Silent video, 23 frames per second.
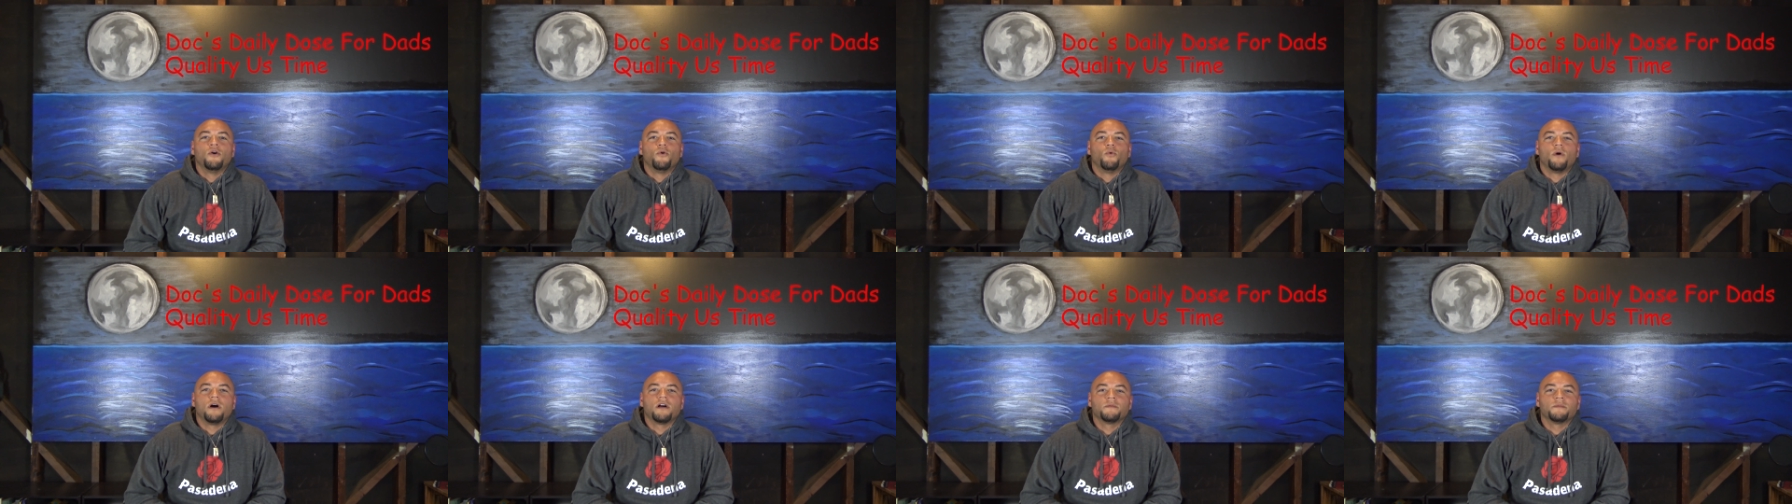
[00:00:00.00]

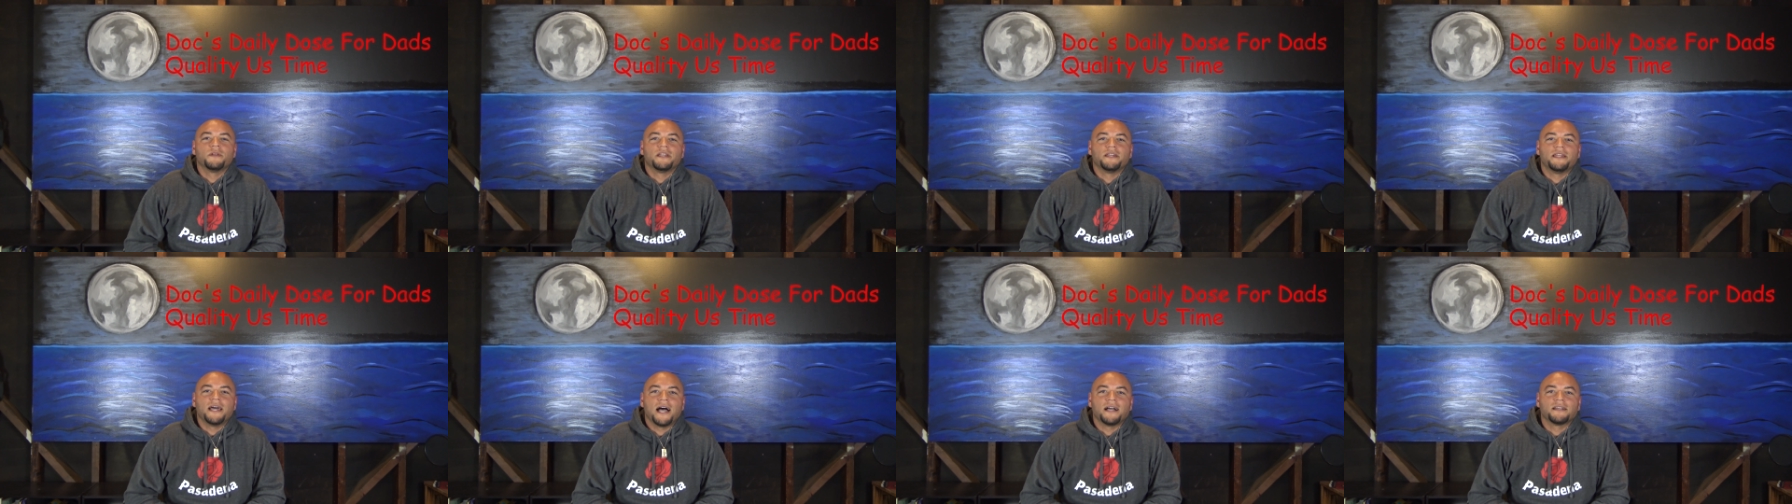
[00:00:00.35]
Welcome
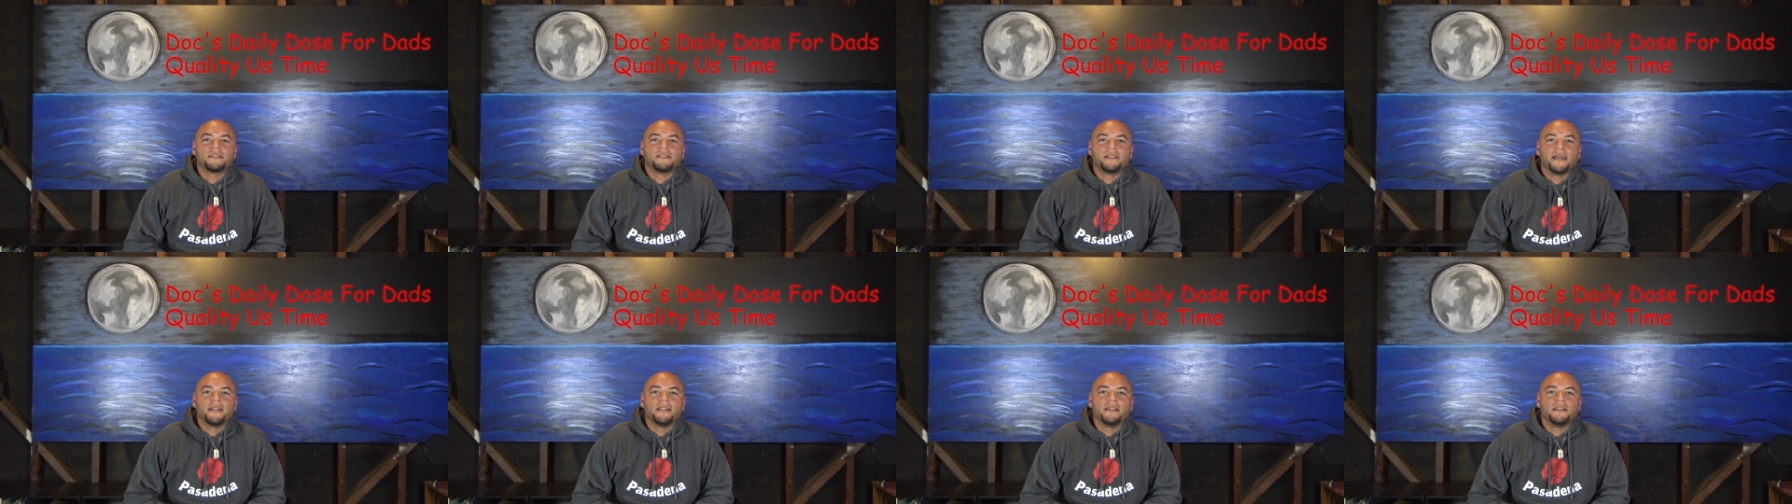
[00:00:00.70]
to
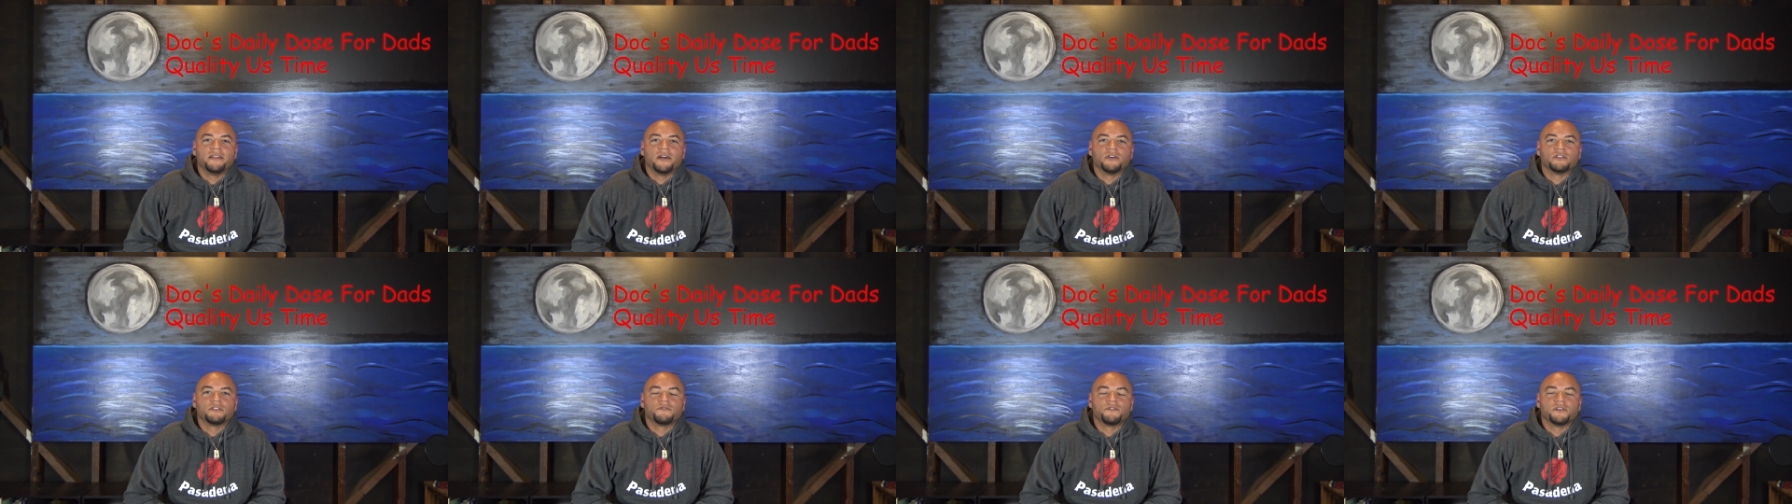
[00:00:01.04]
Doc's Daily
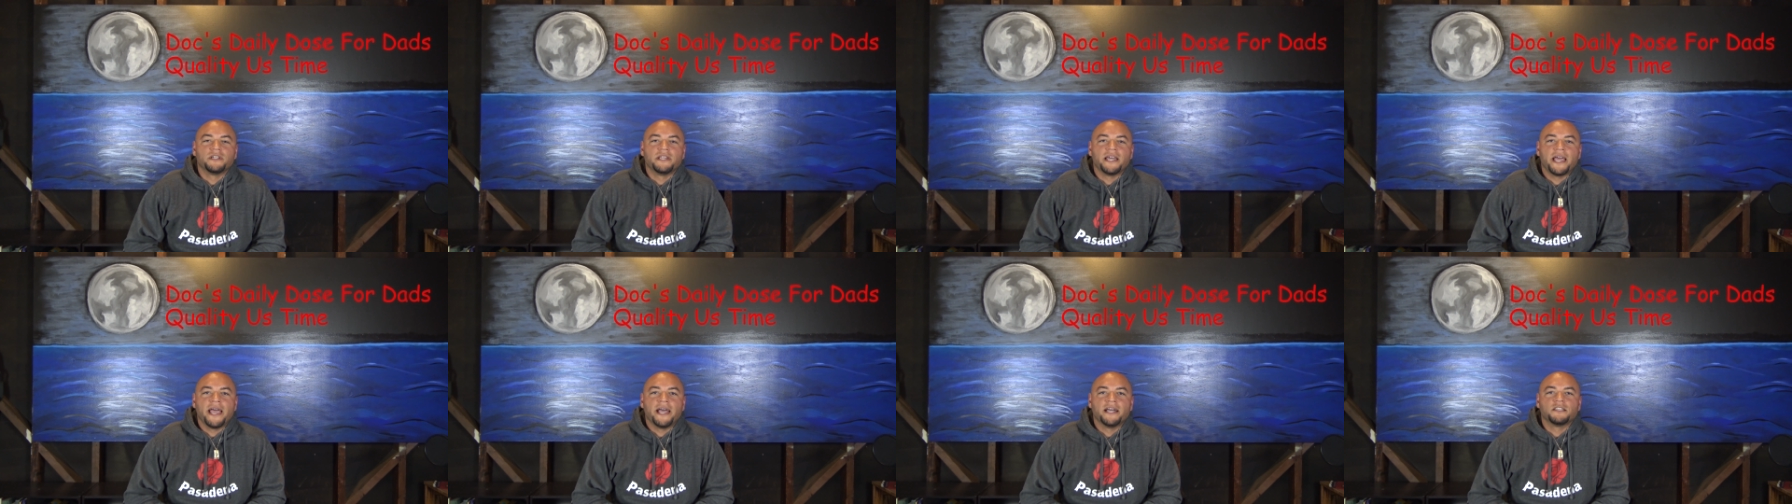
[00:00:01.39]
Dose for
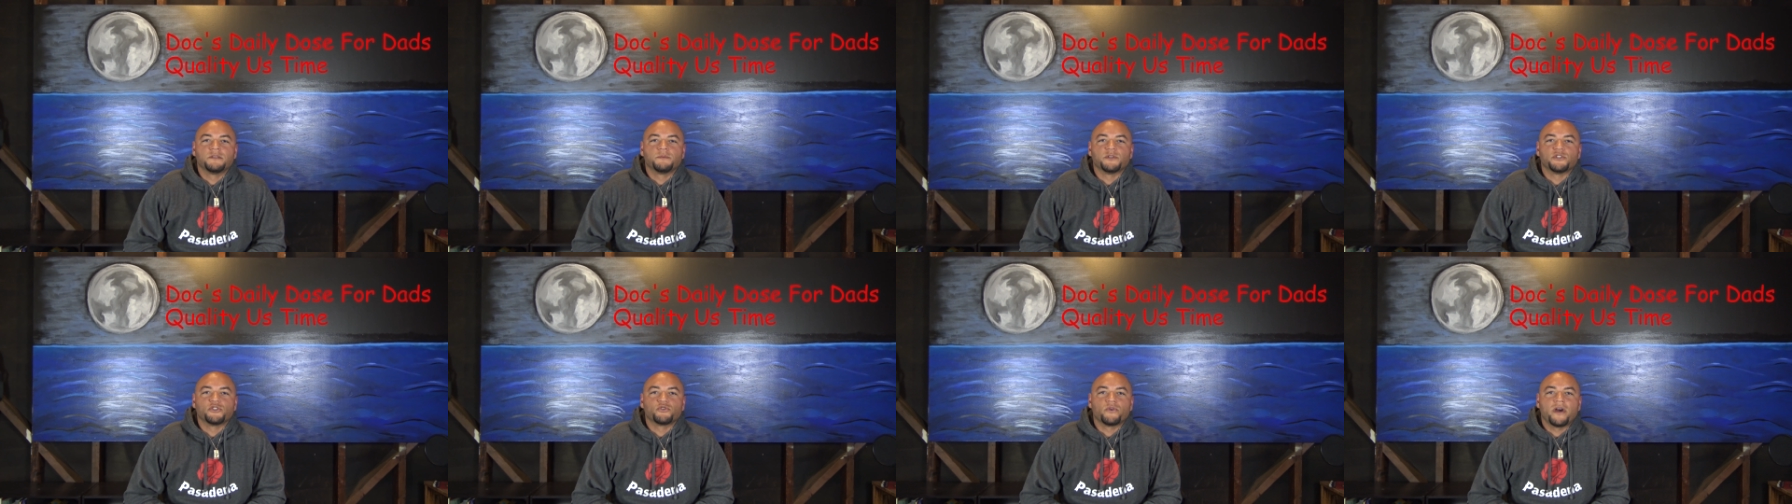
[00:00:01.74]

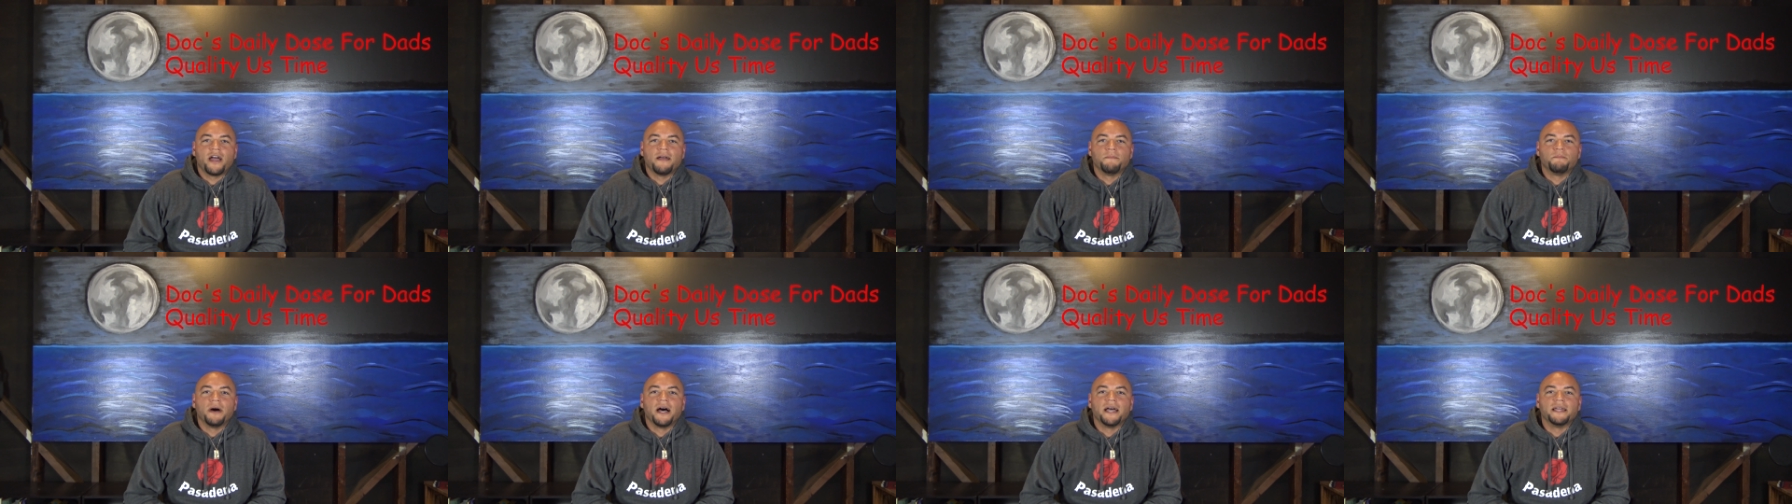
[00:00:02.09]
Dads,
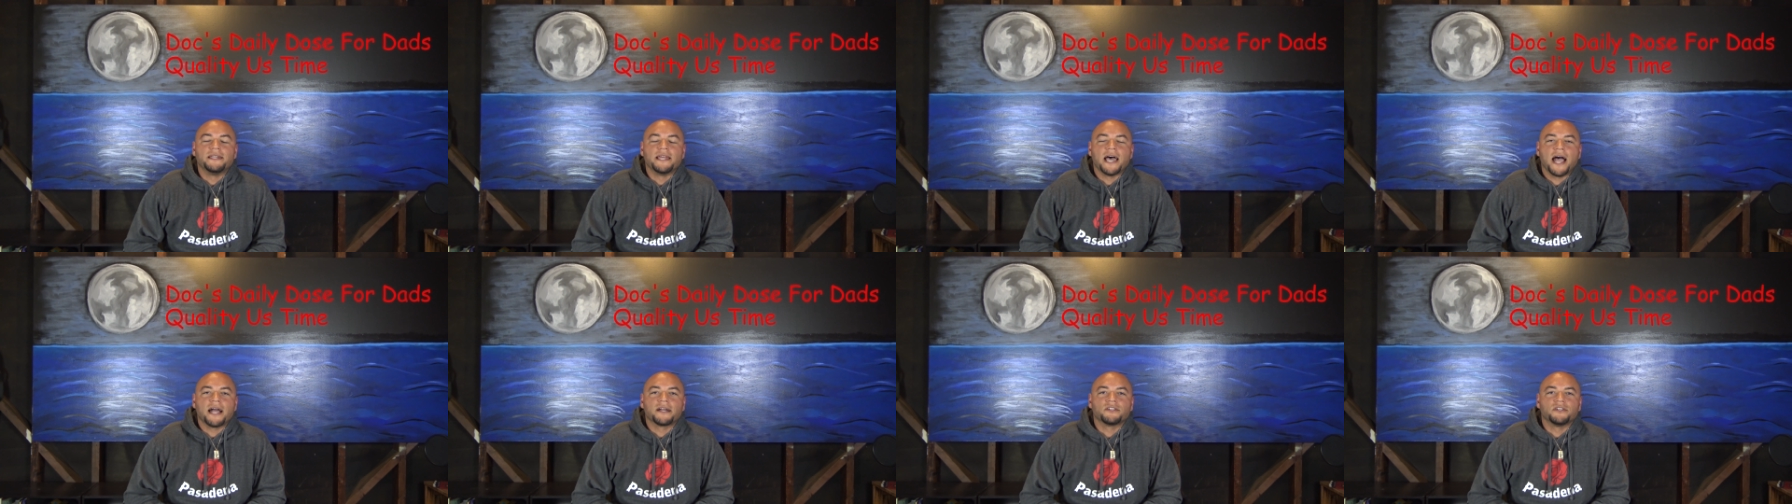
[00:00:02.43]
prescribed by
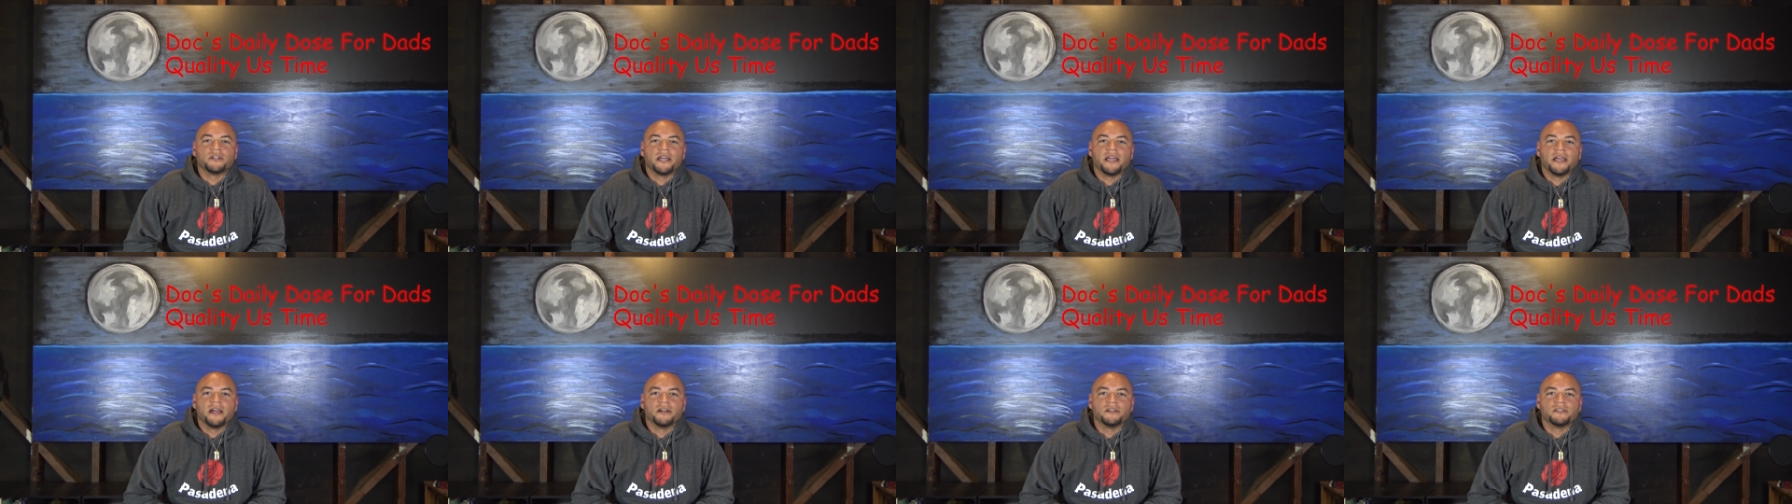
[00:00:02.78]

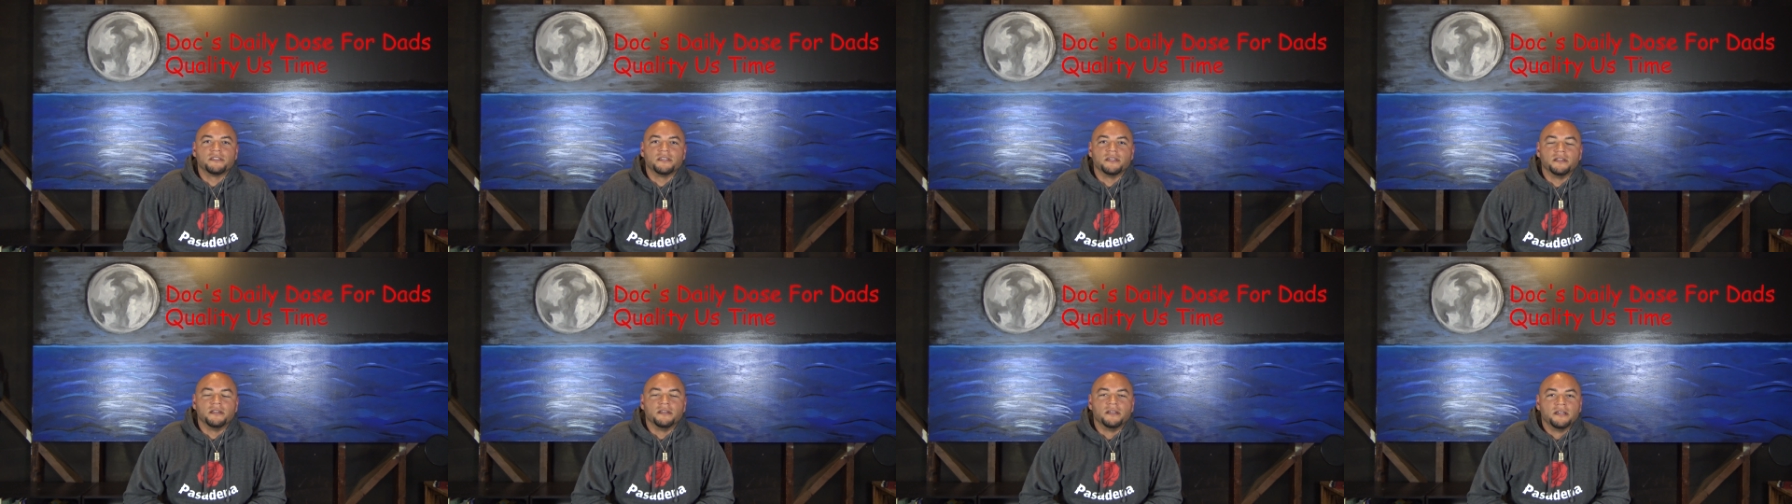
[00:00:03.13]
Doctor
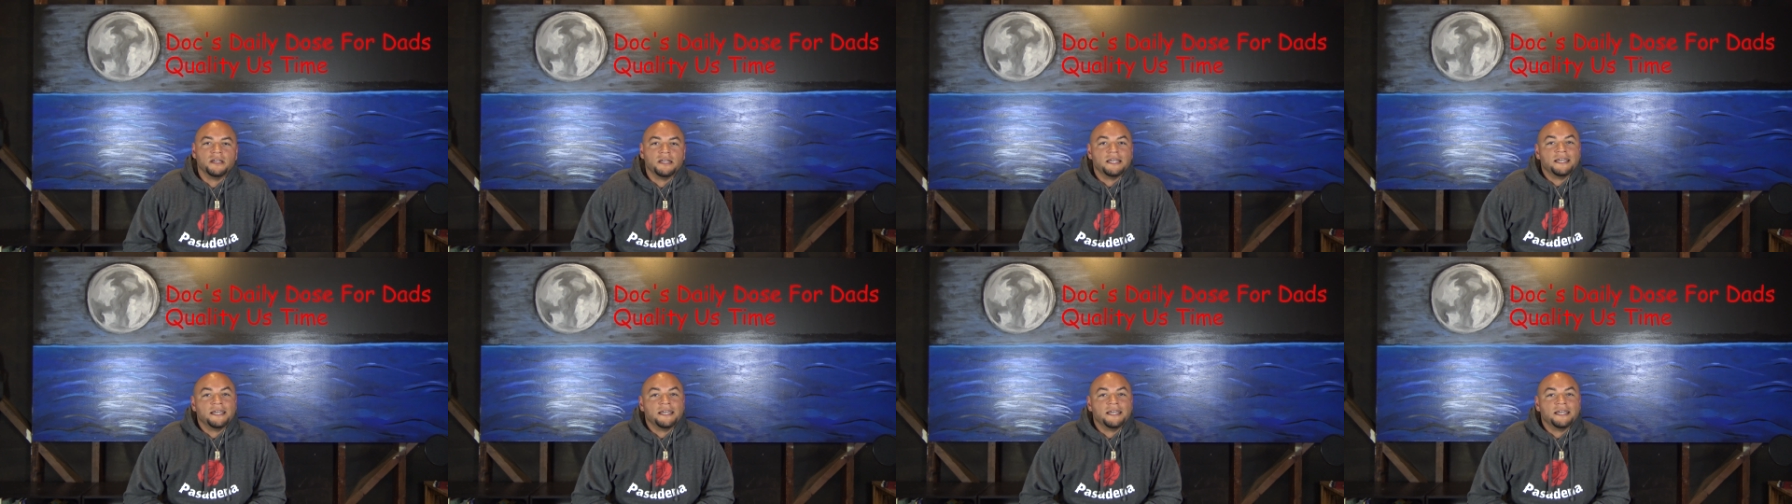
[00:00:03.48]
Harrison.